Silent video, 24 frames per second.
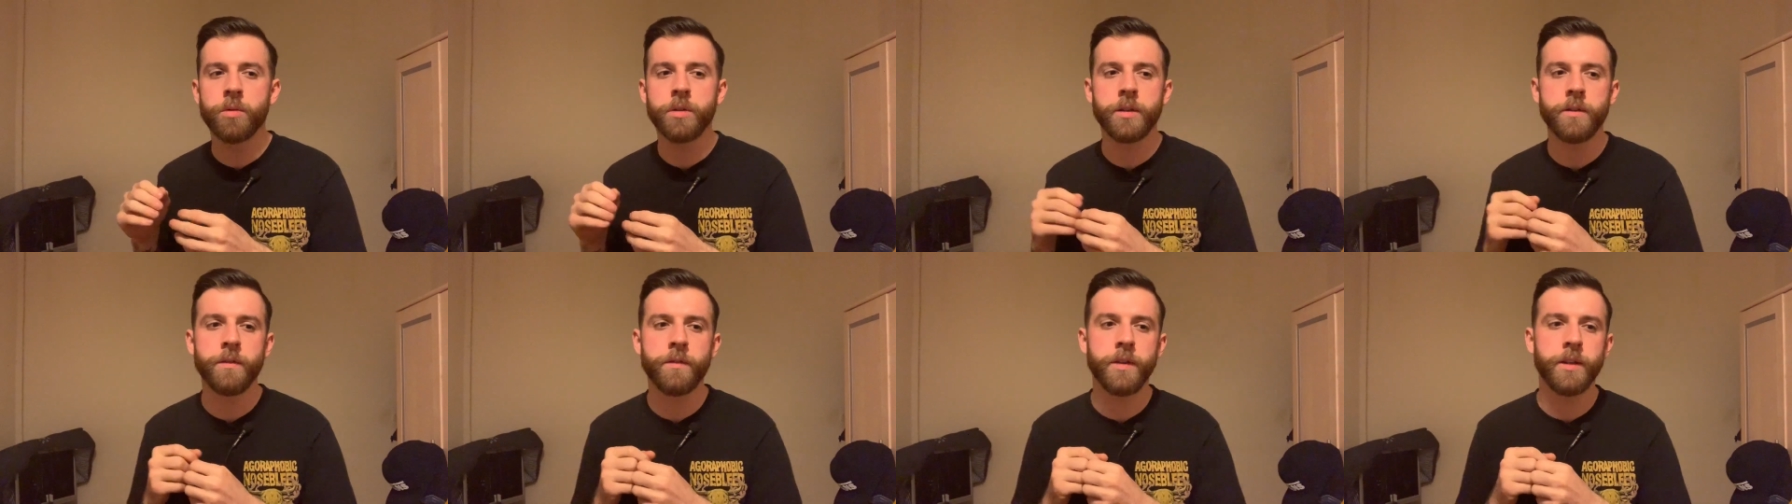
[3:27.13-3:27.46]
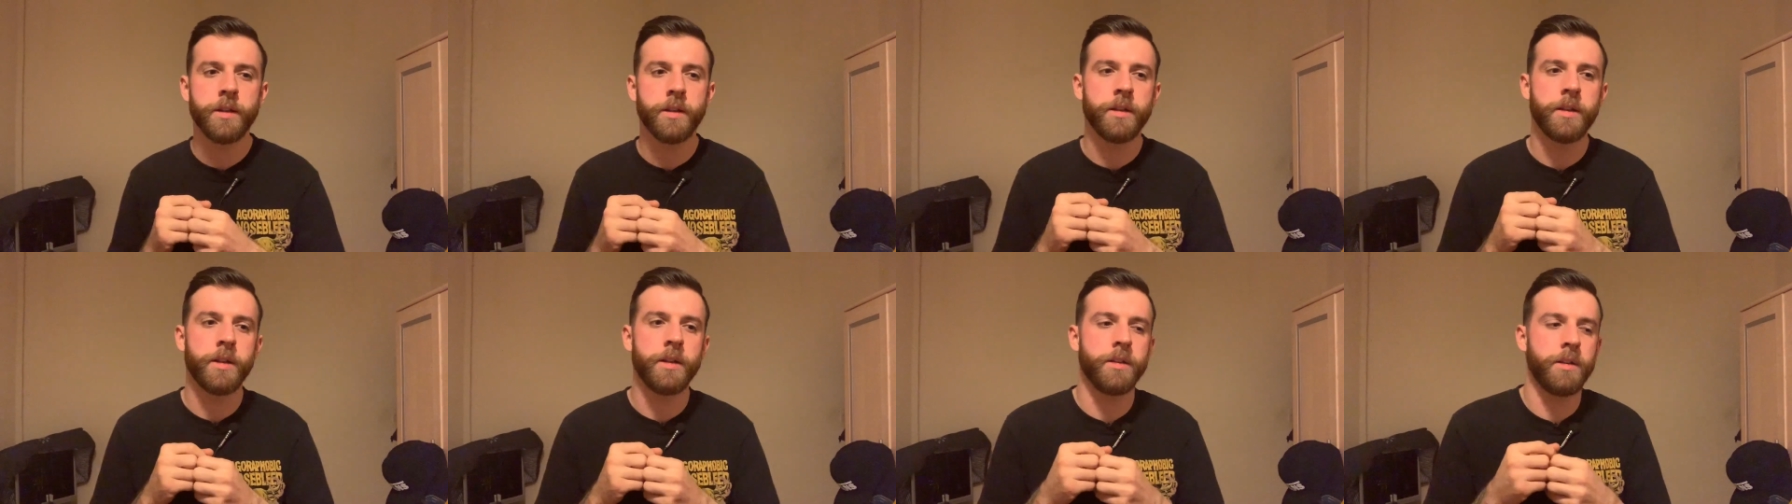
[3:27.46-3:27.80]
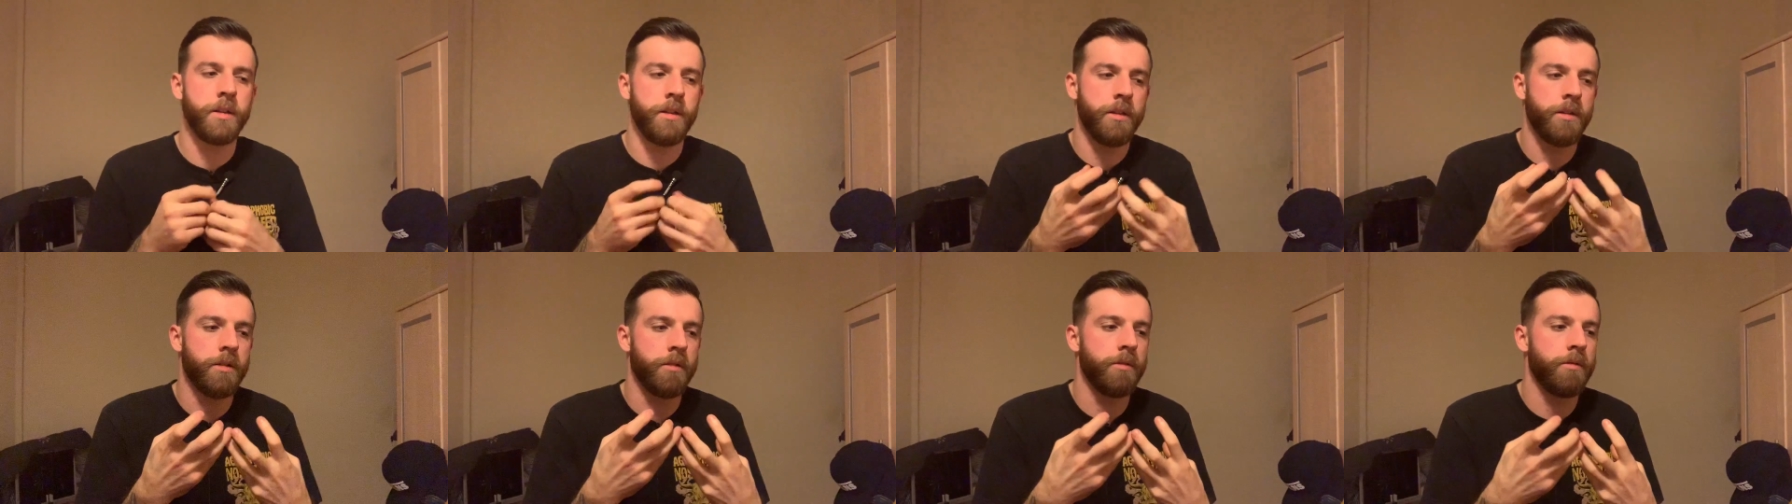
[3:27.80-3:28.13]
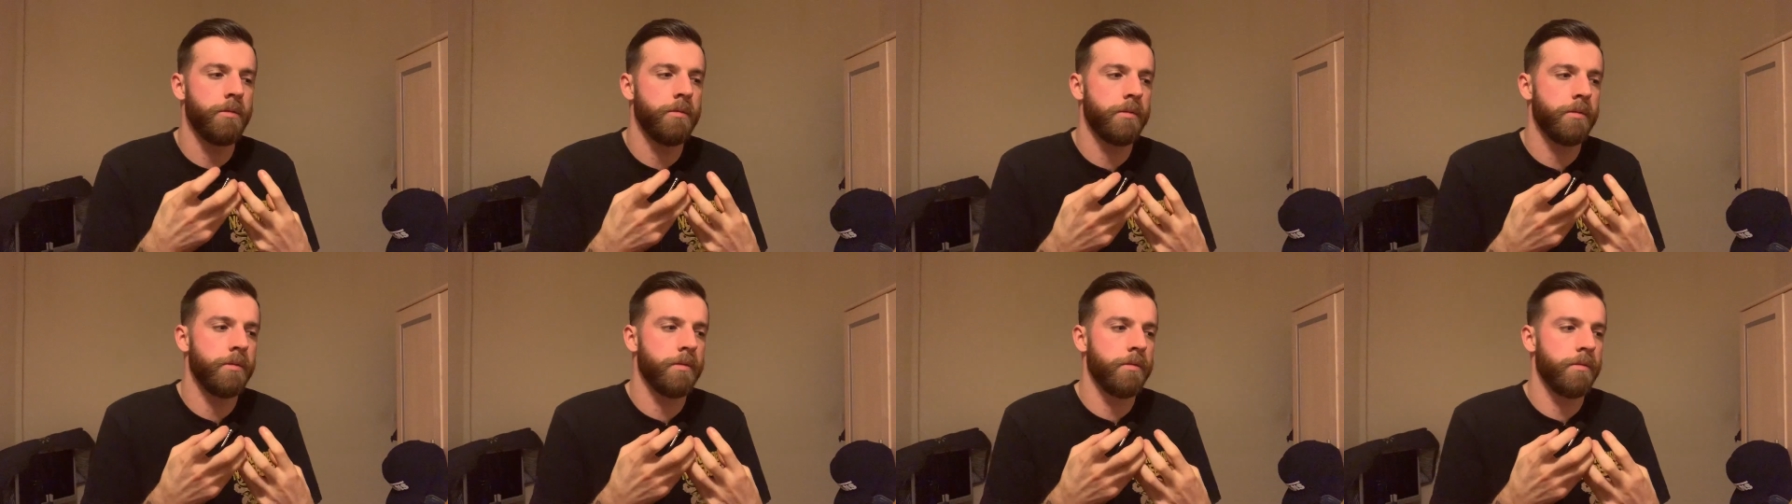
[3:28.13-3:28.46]
you think that they, you know,
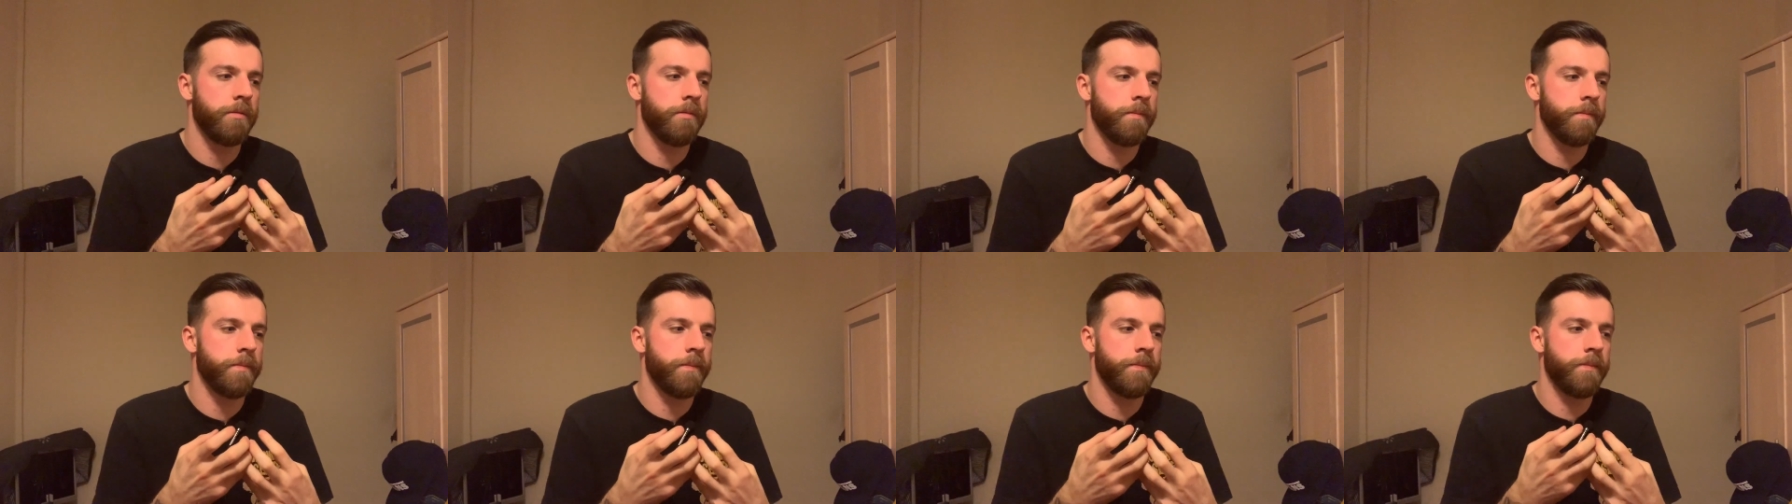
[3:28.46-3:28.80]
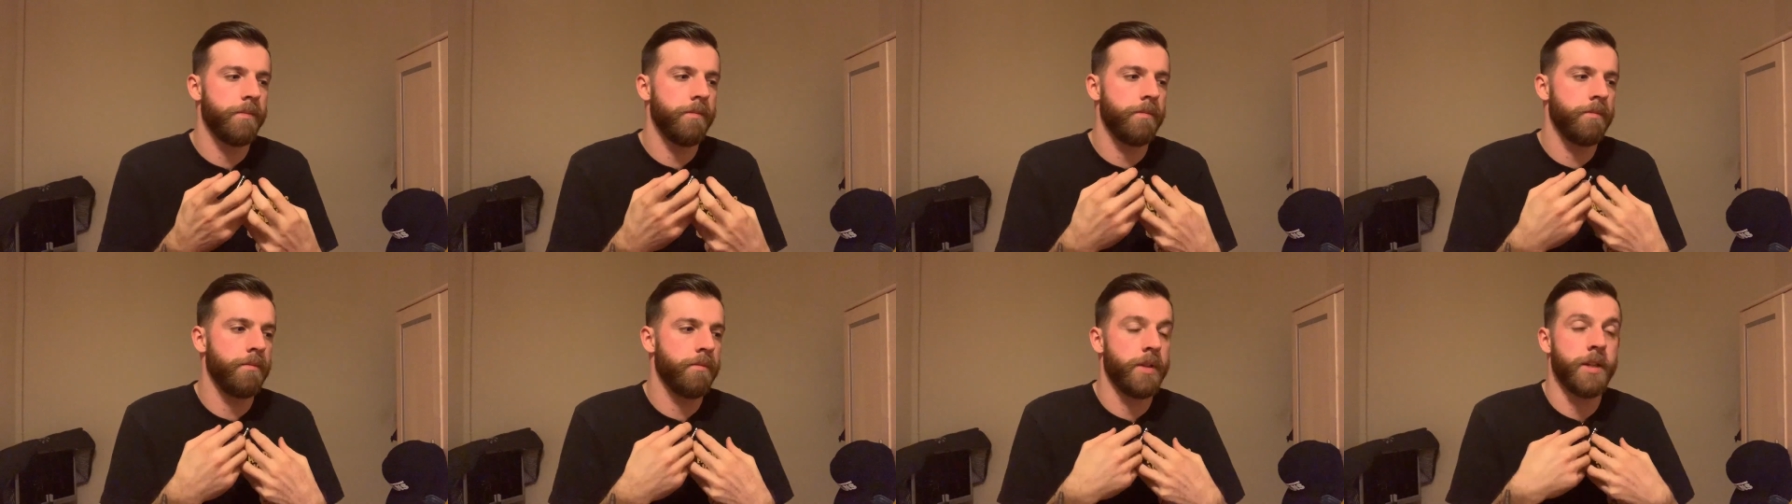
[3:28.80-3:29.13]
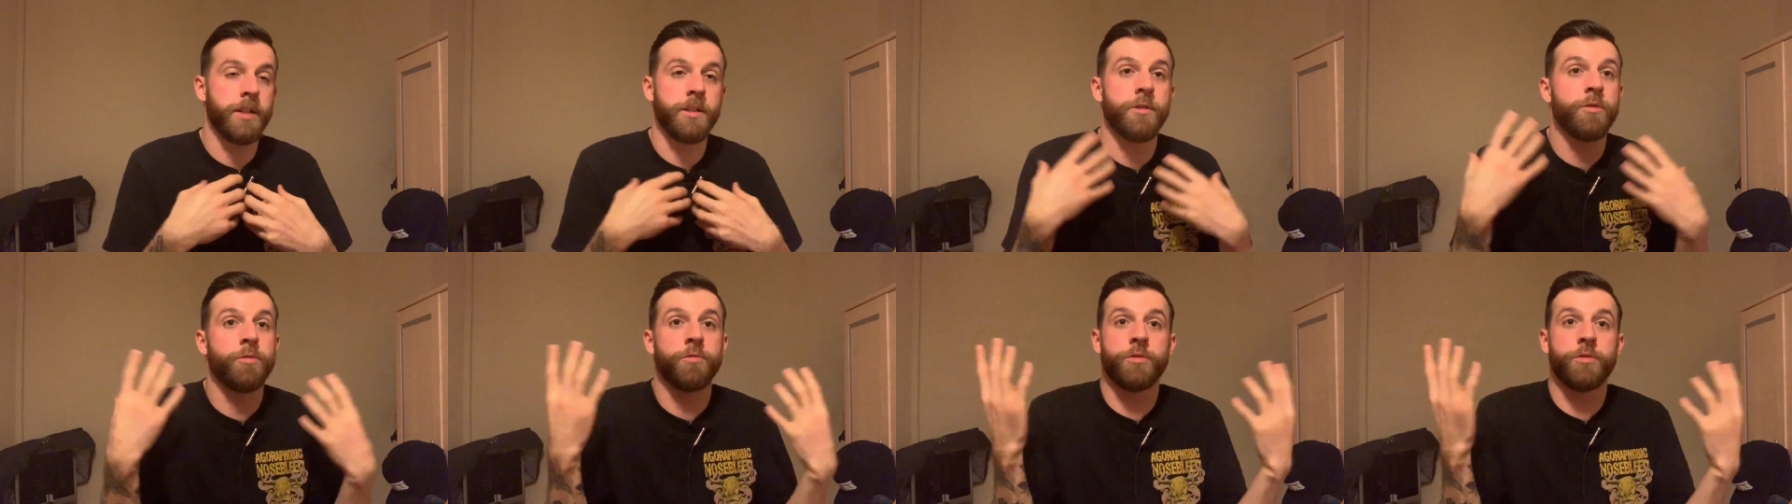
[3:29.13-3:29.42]
and you're